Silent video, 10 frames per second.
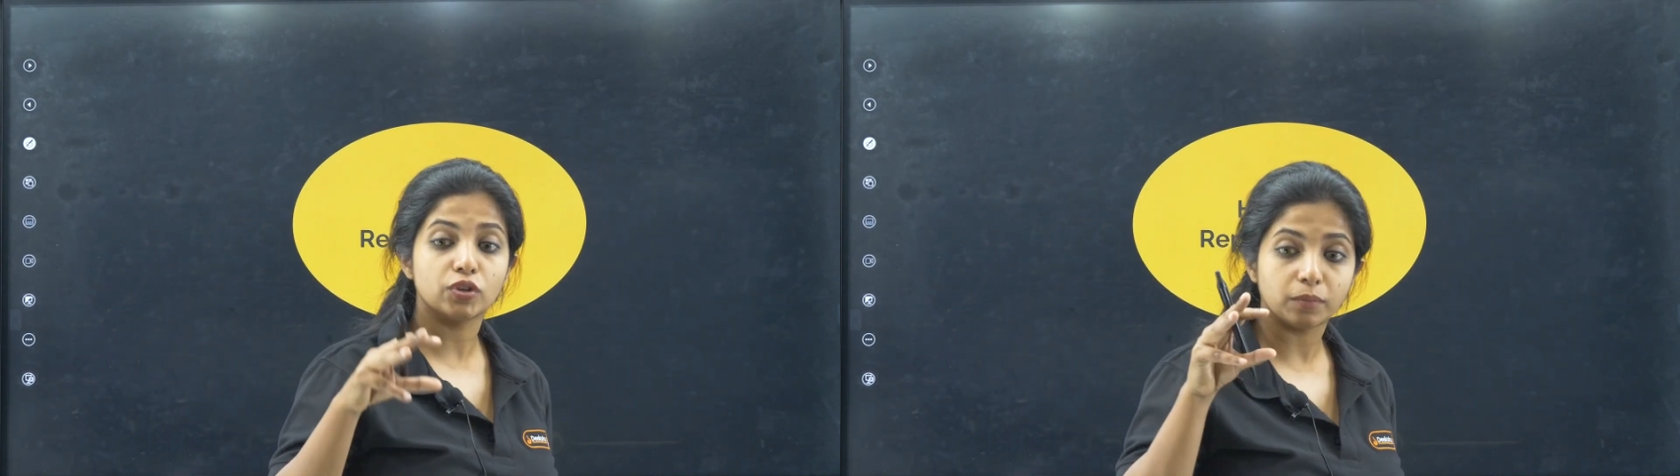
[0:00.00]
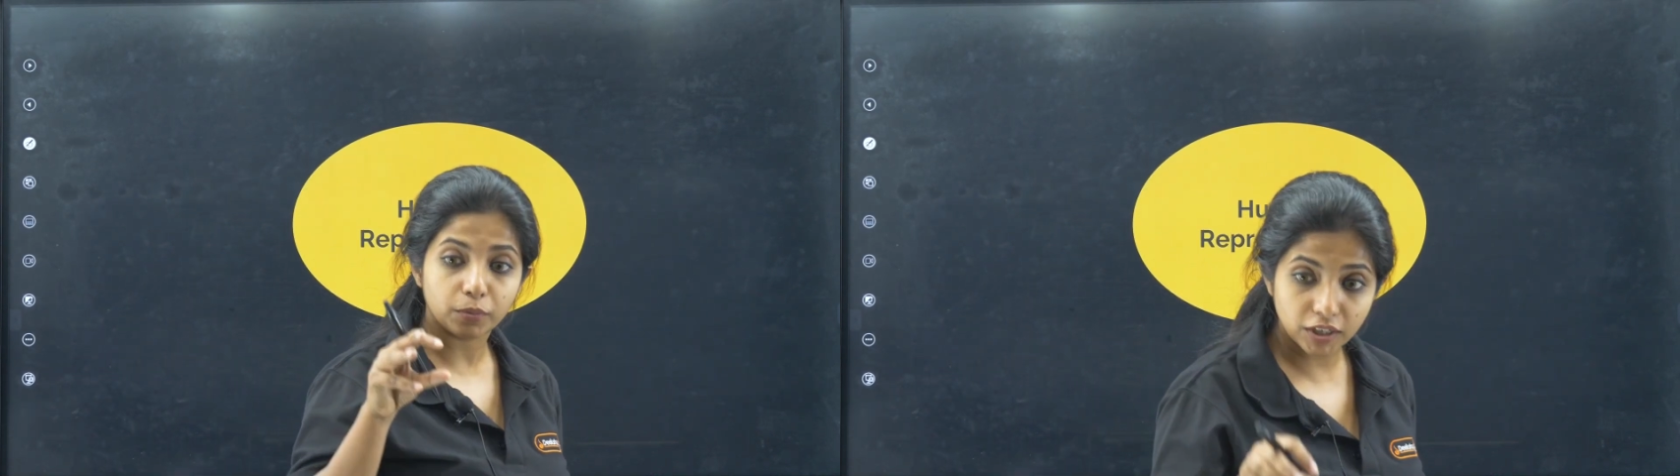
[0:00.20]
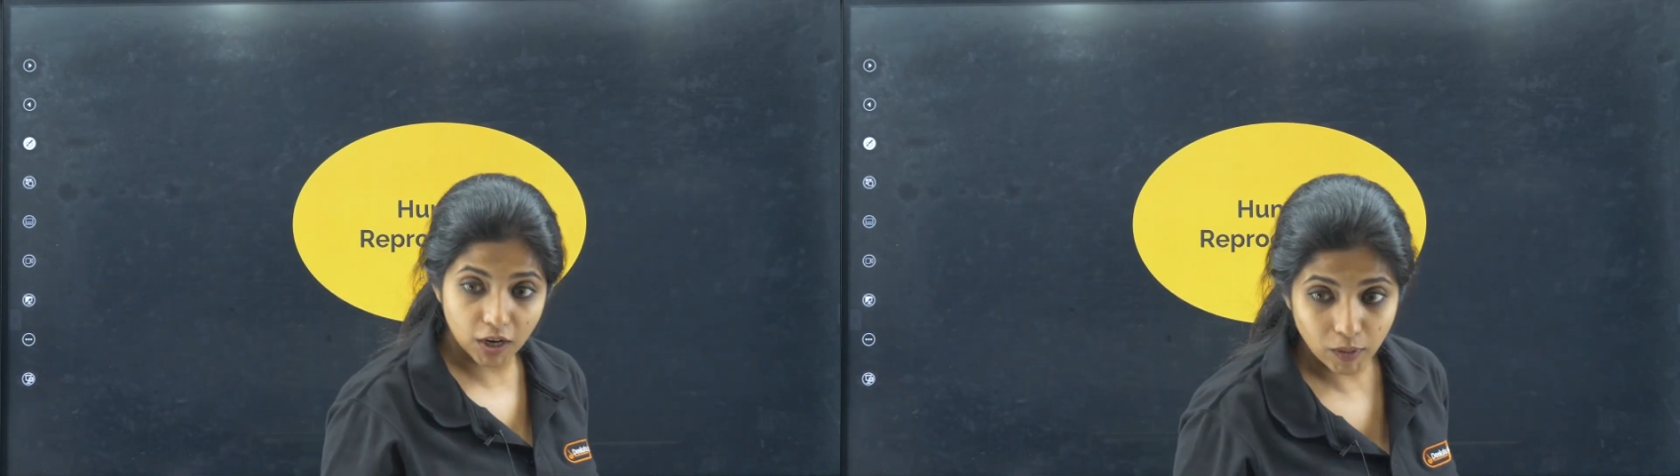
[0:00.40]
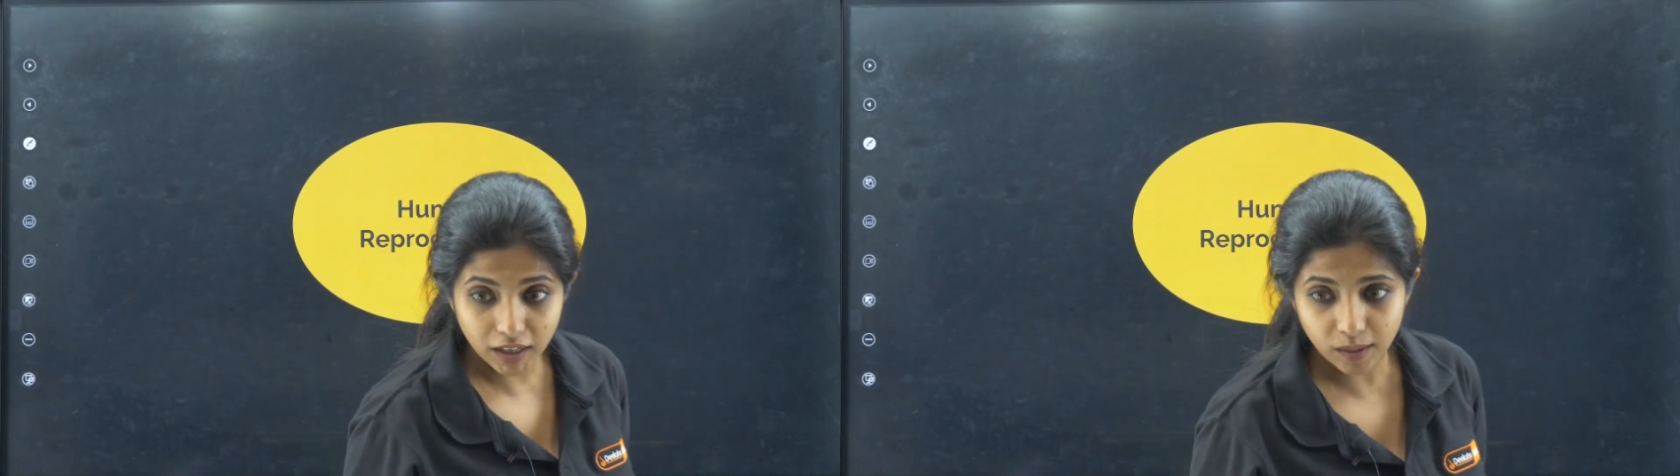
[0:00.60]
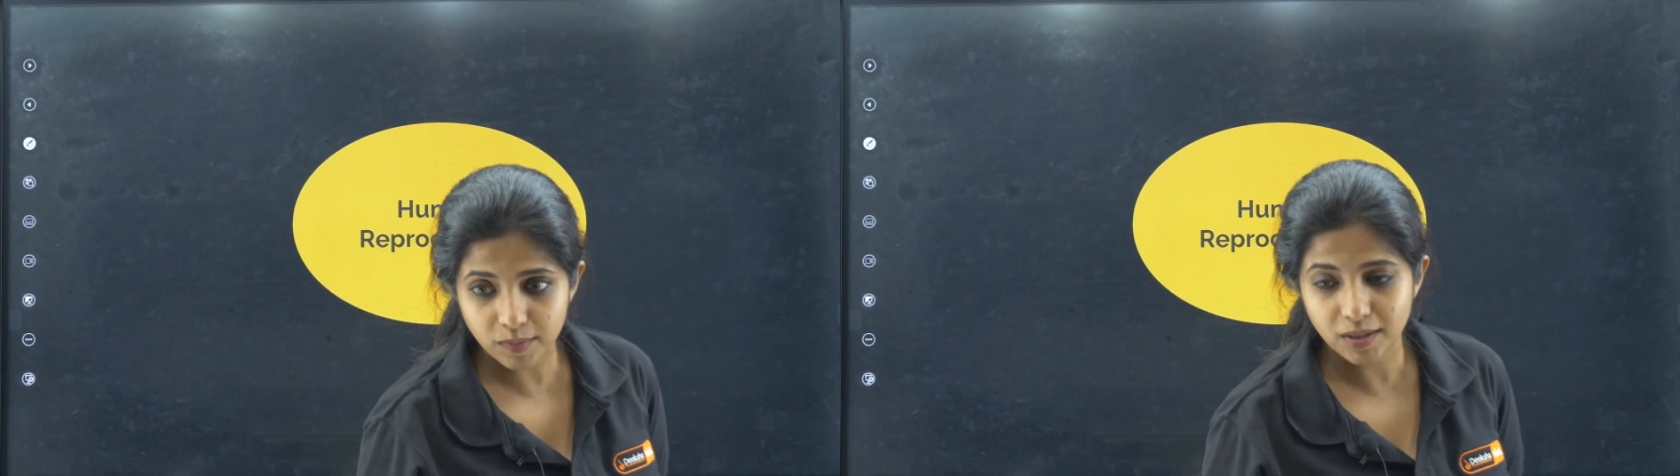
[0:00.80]
you can put it down in
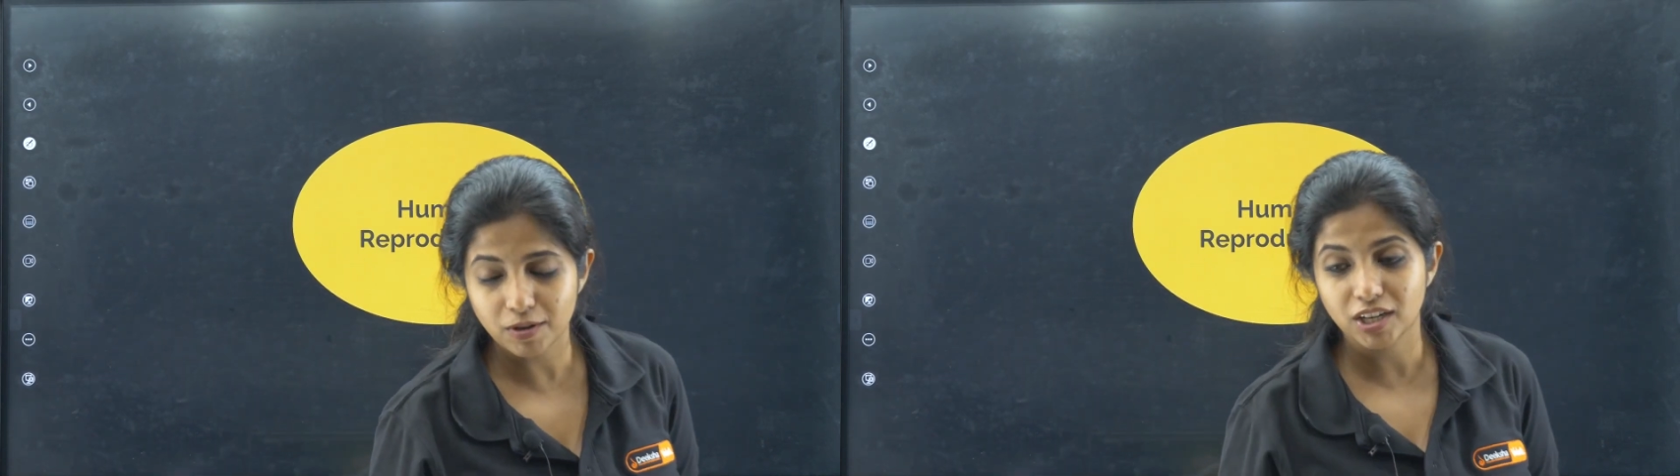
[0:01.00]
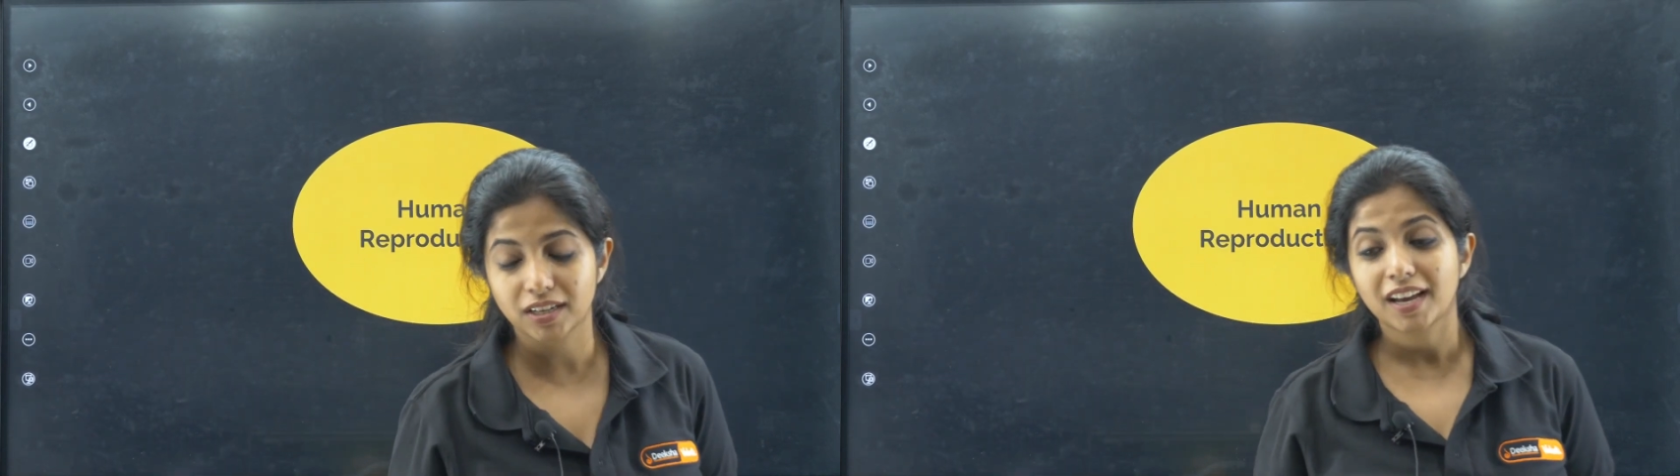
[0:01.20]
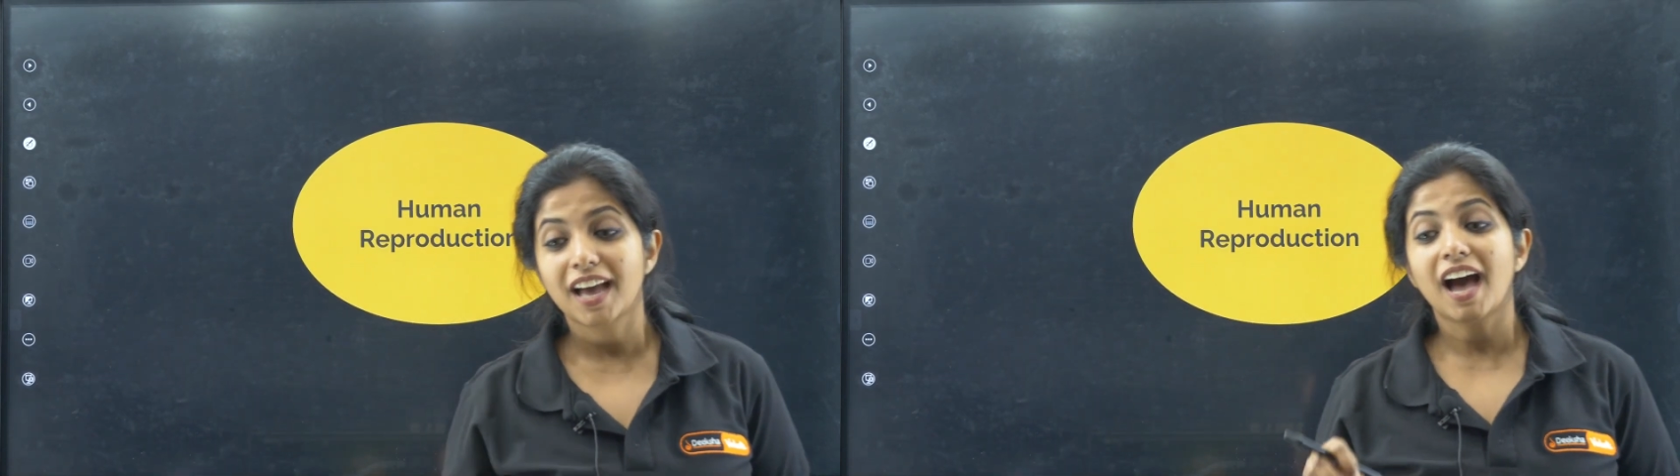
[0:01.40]
the comment section.